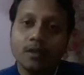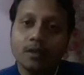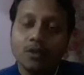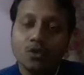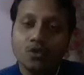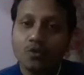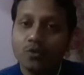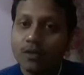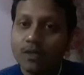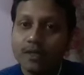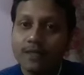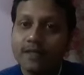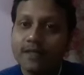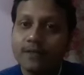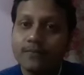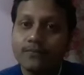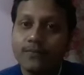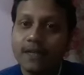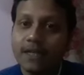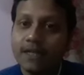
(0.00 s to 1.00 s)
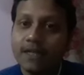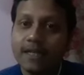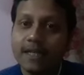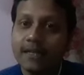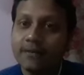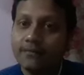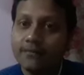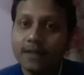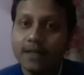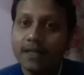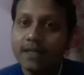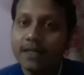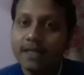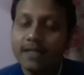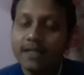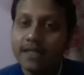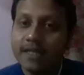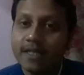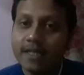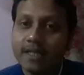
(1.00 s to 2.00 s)
so this is field and field
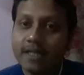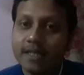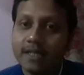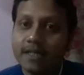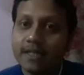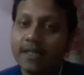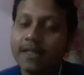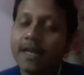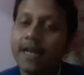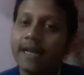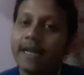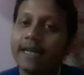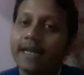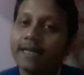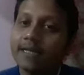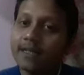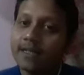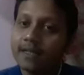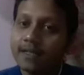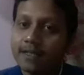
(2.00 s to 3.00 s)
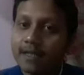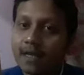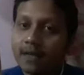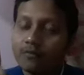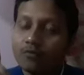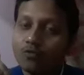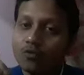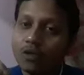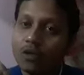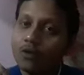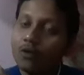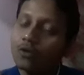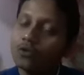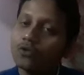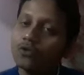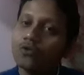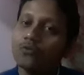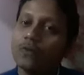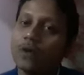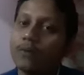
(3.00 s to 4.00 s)
intensity. And another term we
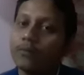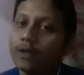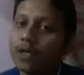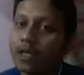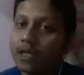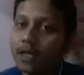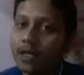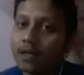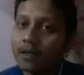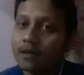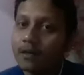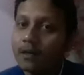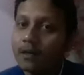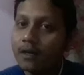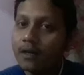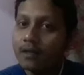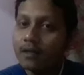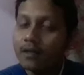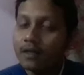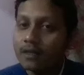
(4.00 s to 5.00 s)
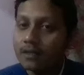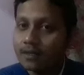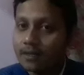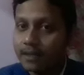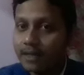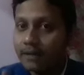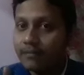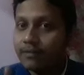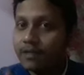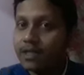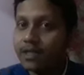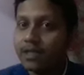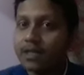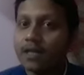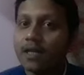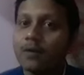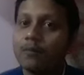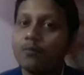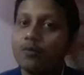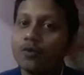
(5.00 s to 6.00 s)
also familiar is
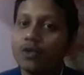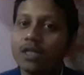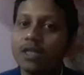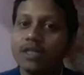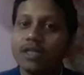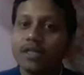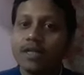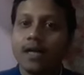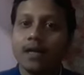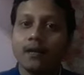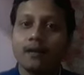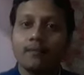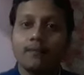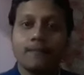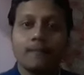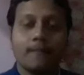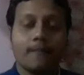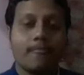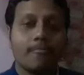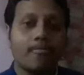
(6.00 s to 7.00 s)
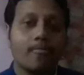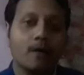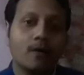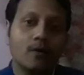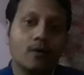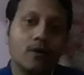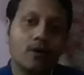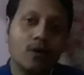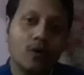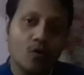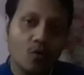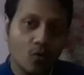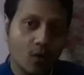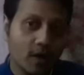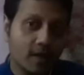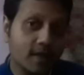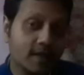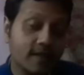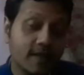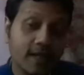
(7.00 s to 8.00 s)
gravitational potential.
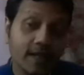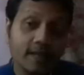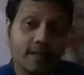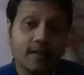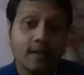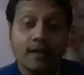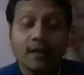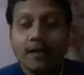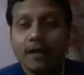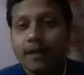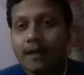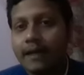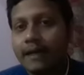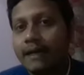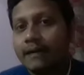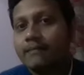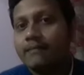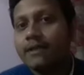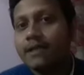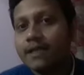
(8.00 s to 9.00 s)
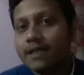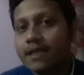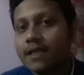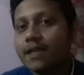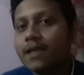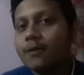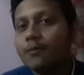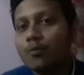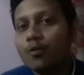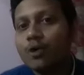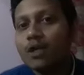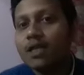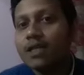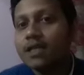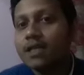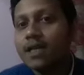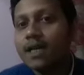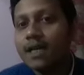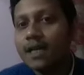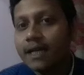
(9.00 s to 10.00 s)
What is that? Gravitational
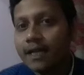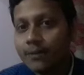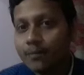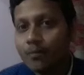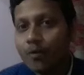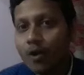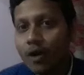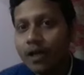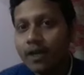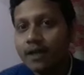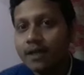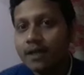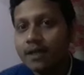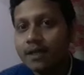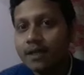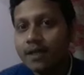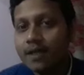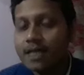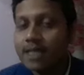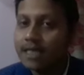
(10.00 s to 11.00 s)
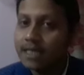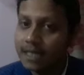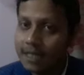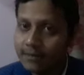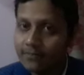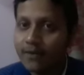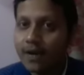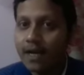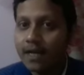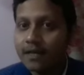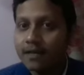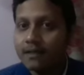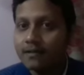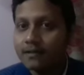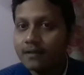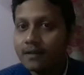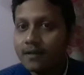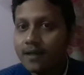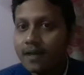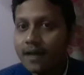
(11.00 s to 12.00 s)
potential at a point is defined
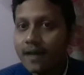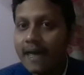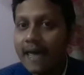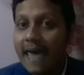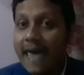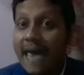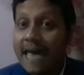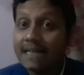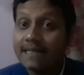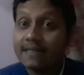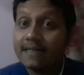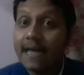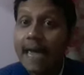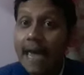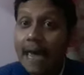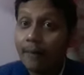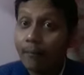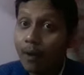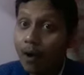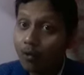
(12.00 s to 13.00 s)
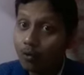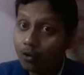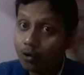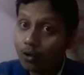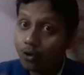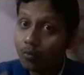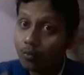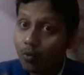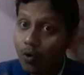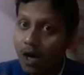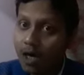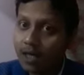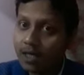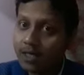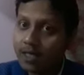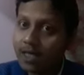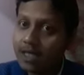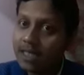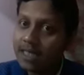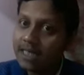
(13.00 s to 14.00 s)
as the amount of work
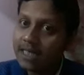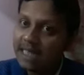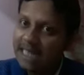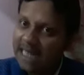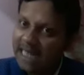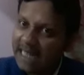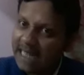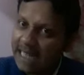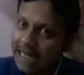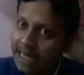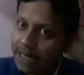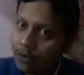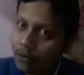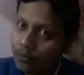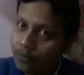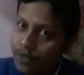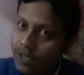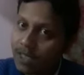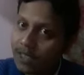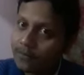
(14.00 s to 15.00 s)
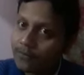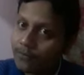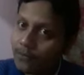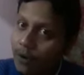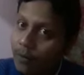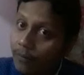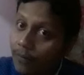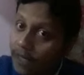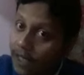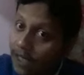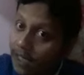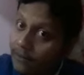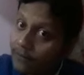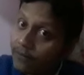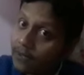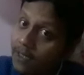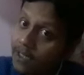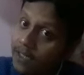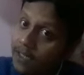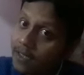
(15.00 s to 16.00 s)
done in taking an object from
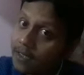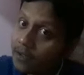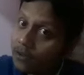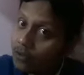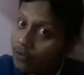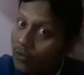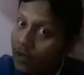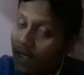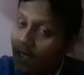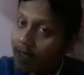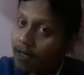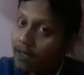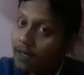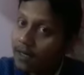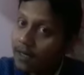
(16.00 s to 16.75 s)
infinity to a